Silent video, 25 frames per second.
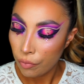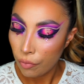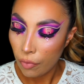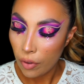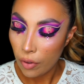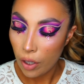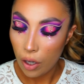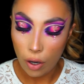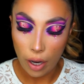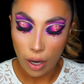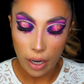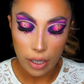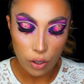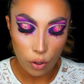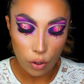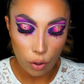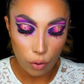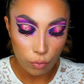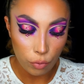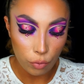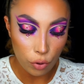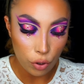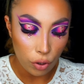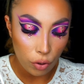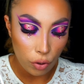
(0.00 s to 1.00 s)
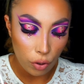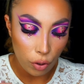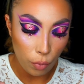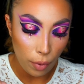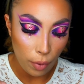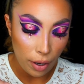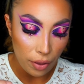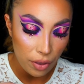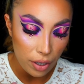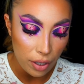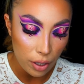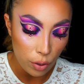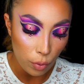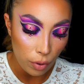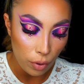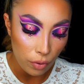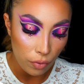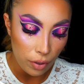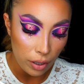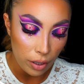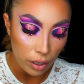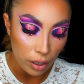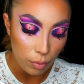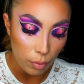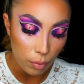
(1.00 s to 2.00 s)
Okay, so I'm just going to wet this with
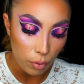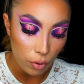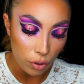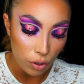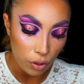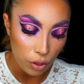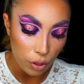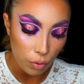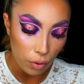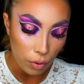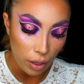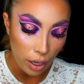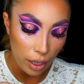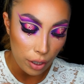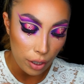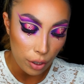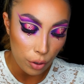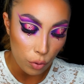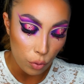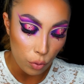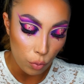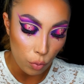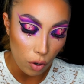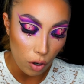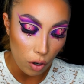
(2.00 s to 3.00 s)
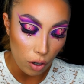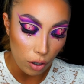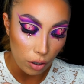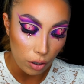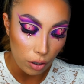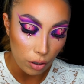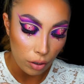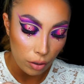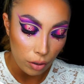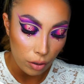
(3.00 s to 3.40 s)
Fix Plus. You can use water.